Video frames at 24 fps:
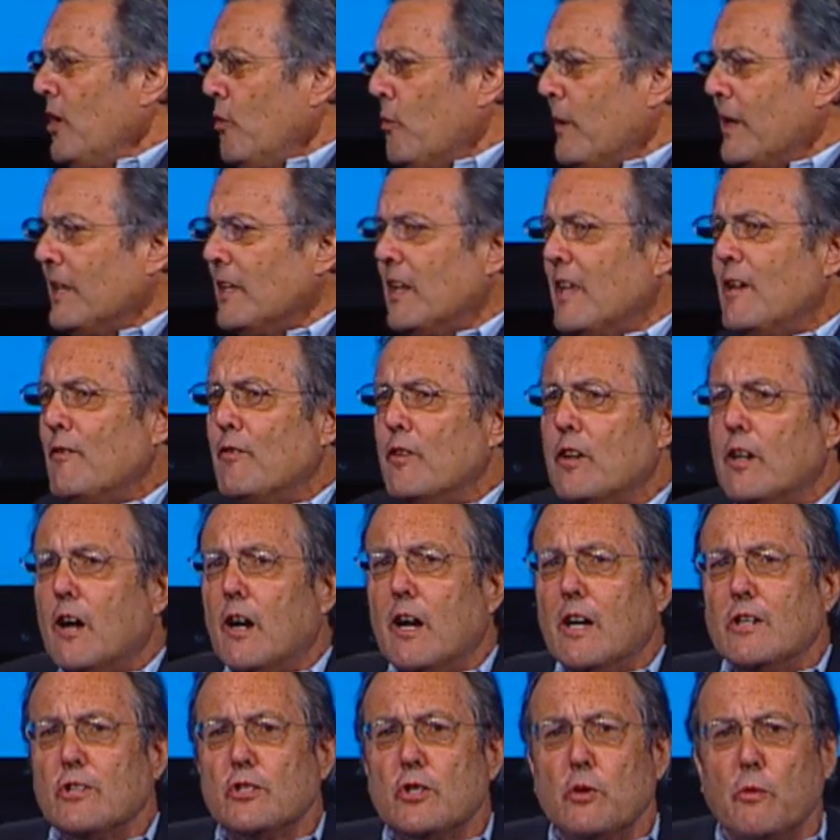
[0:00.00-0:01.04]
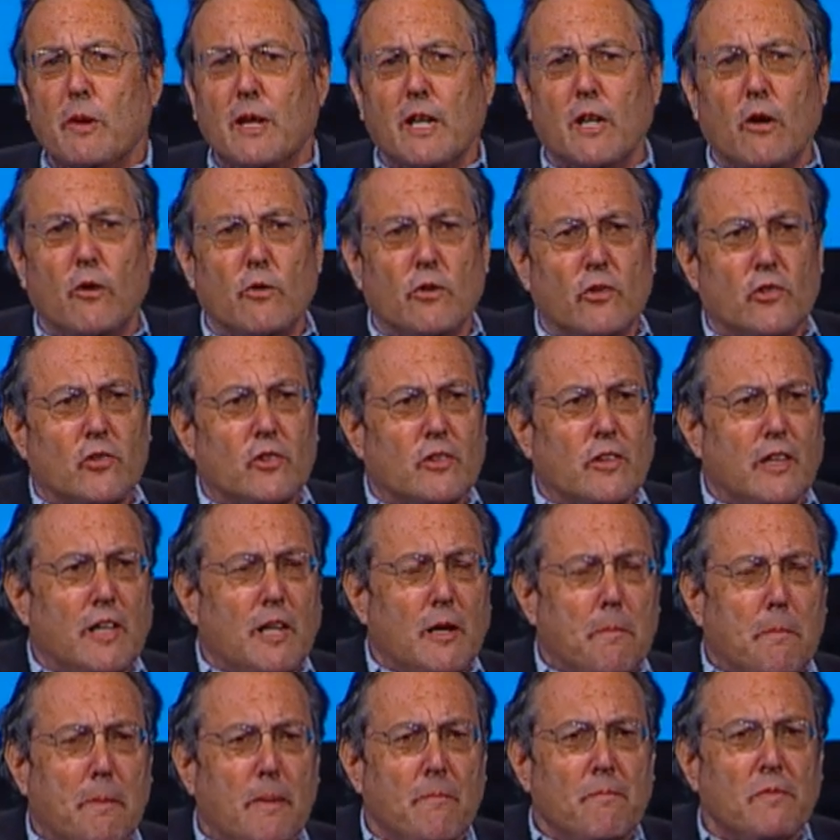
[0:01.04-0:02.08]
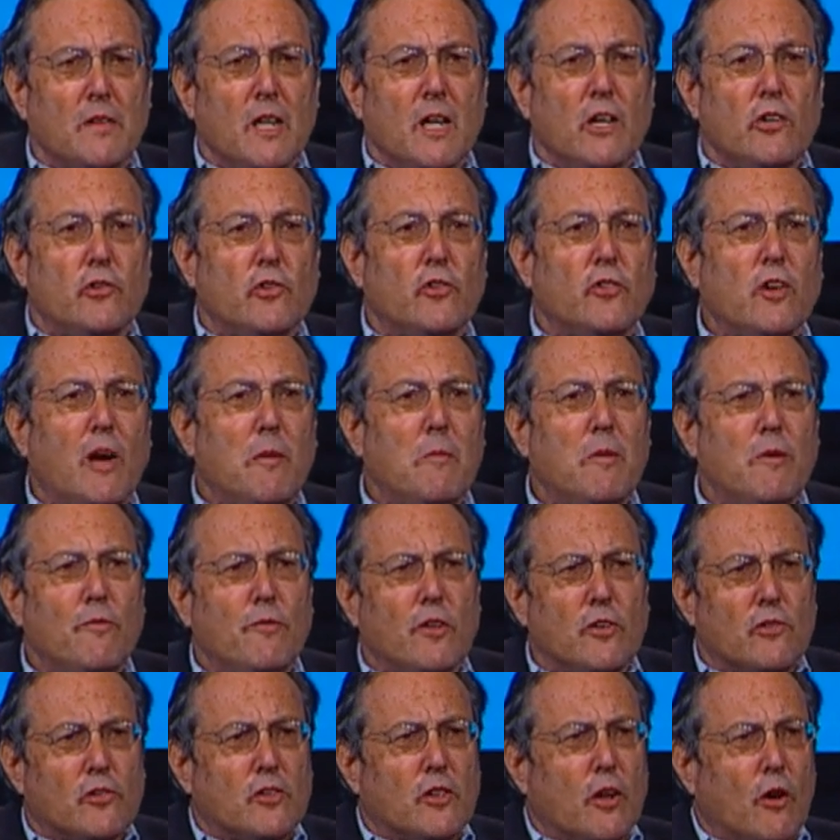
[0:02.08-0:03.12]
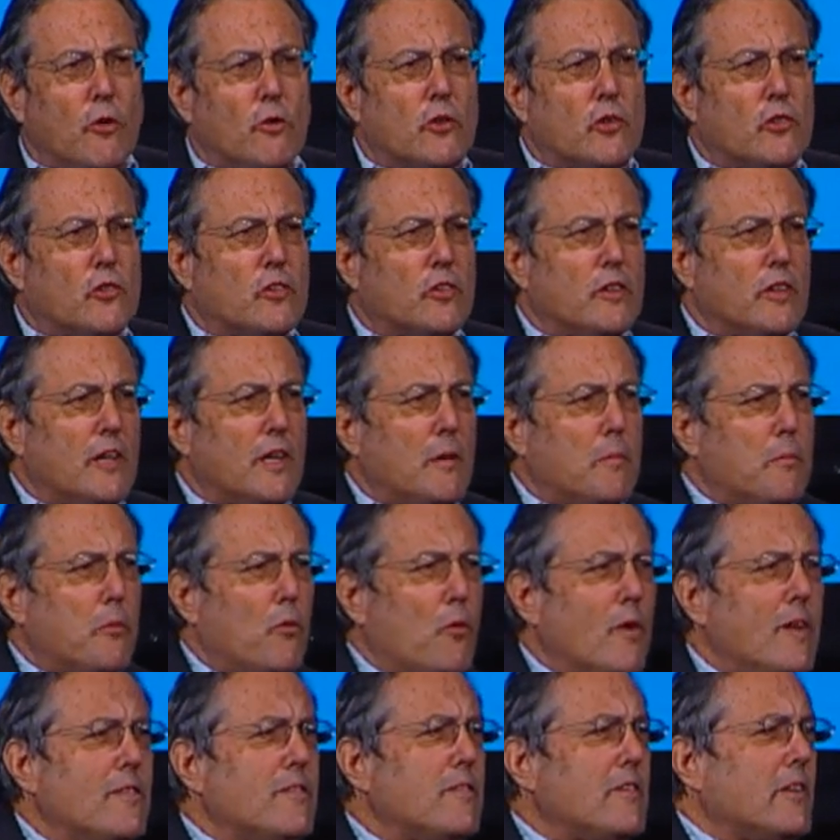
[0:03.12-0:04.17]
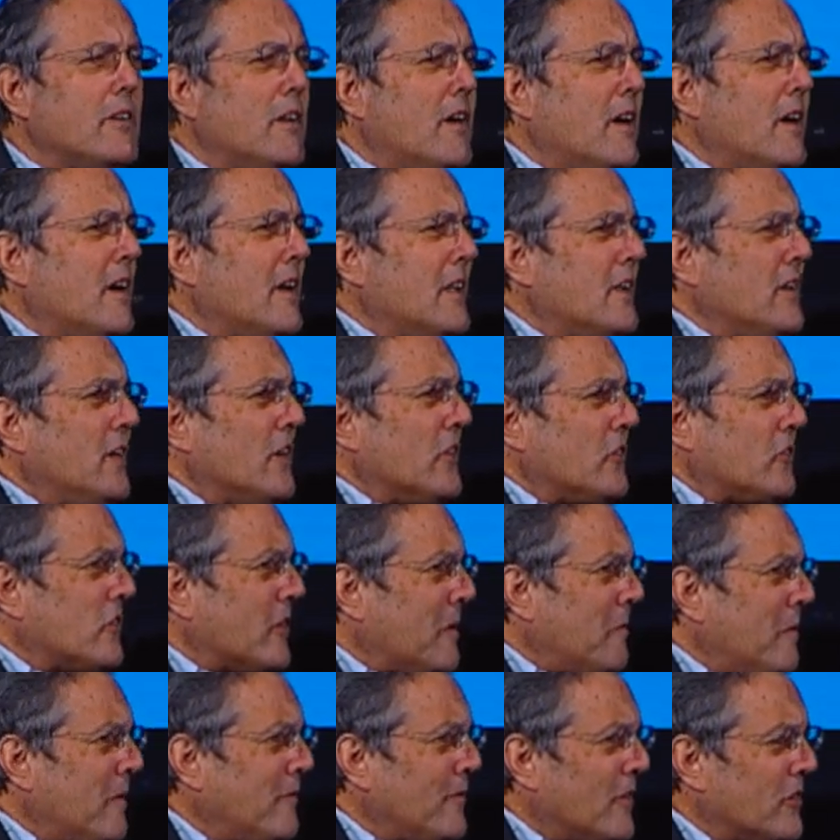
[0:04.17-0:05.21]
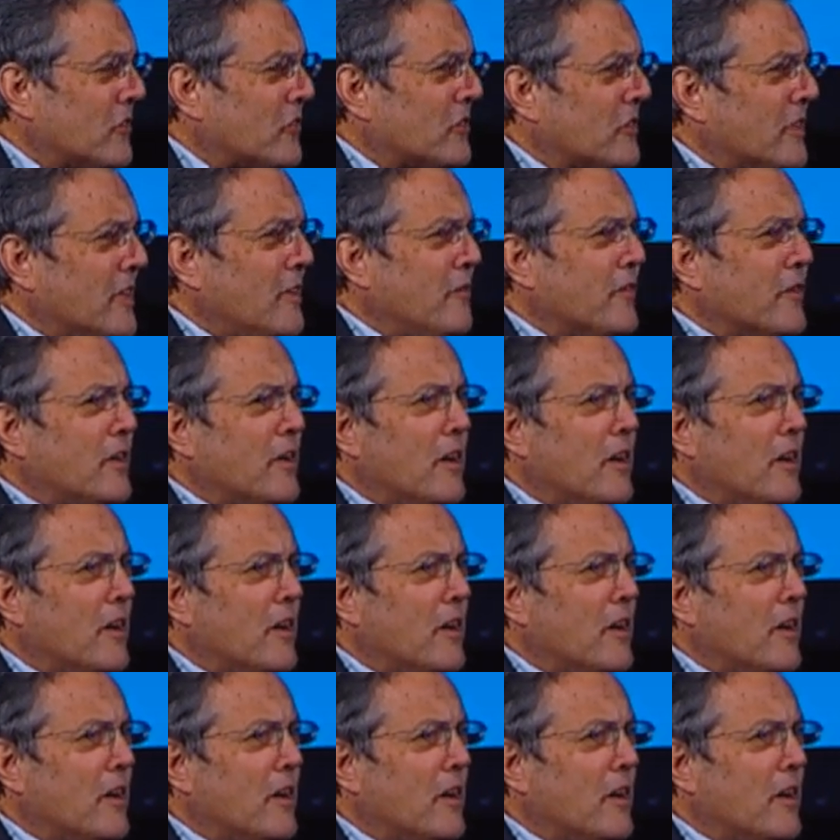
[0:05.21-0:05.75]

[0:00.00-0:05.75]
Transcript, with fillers: we leave it on till we go to sleep. Some of us go to sleep with it on. Some of us leave it